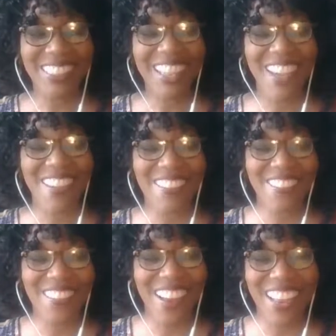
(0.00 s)
All
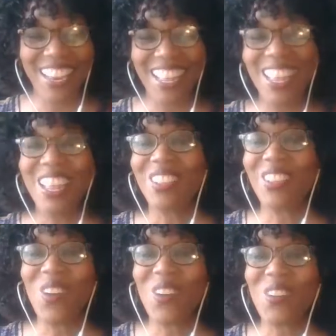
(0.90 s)
right.
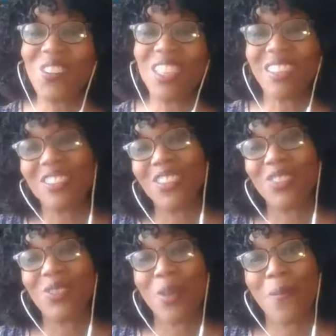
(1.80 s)
So, this is
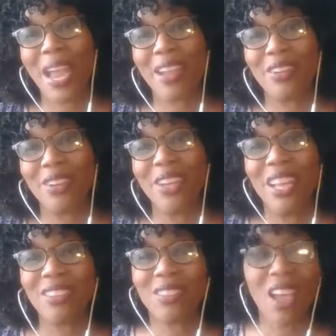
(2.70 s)
just a reminder
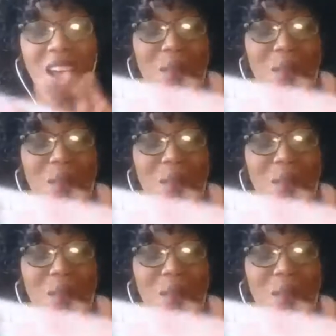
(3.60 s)
to talk